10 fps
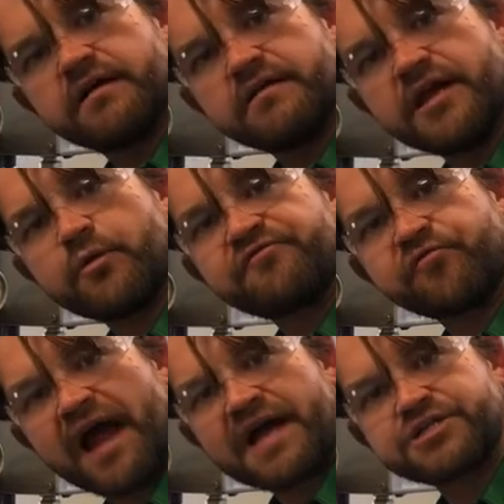liquid
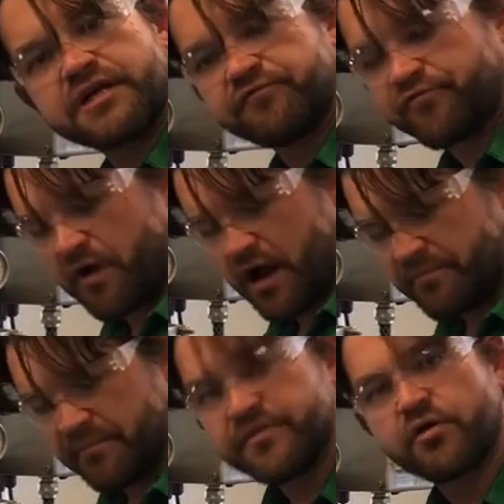fraction
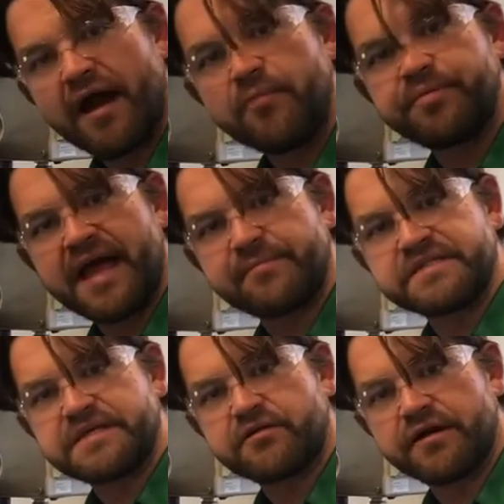from the ground plant
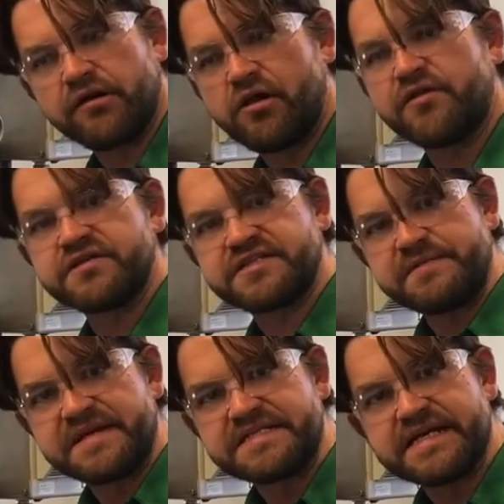material, all the
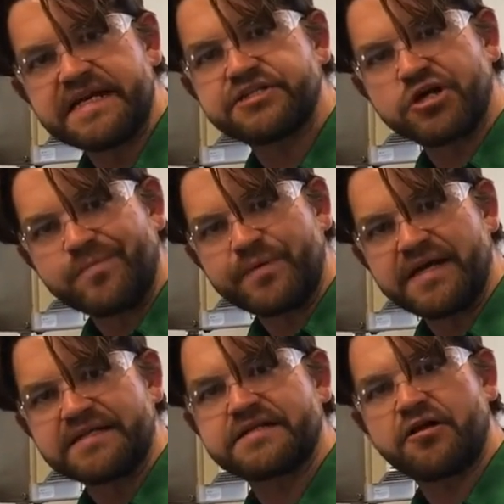CBD,
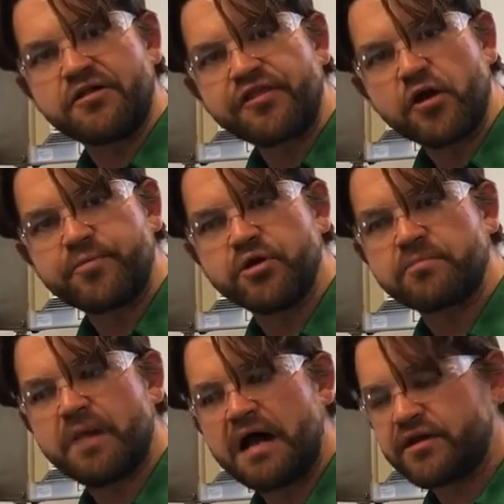terpenes, and other
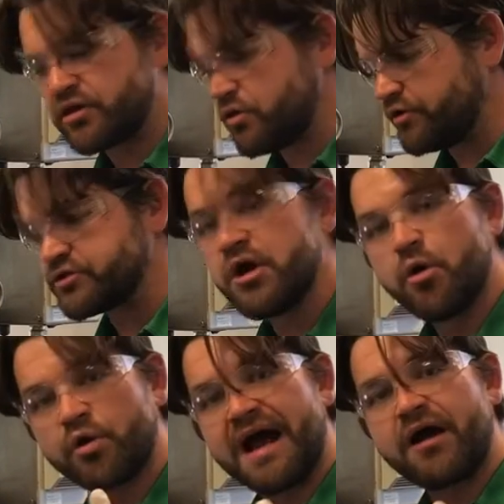therapeutic molecules,
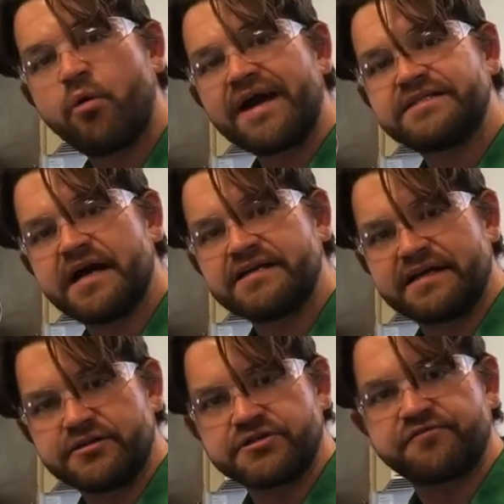we're not quite done
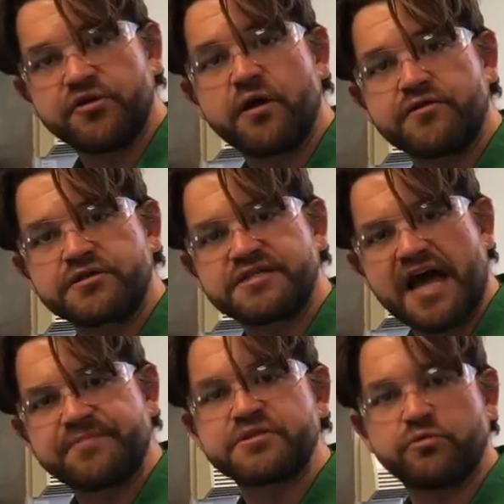yet. There's a few other
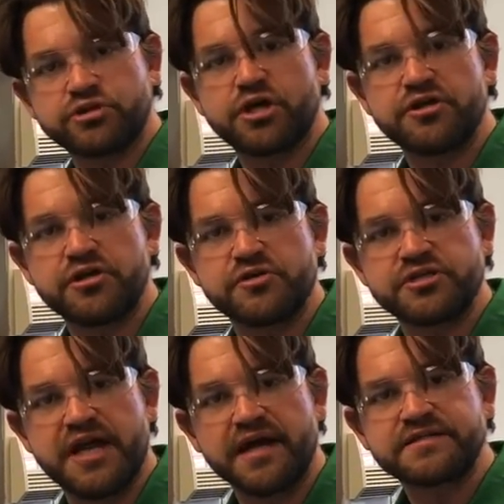steps, and we'll show you
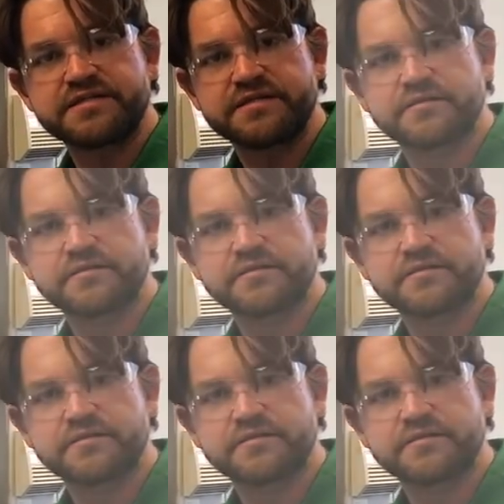those next.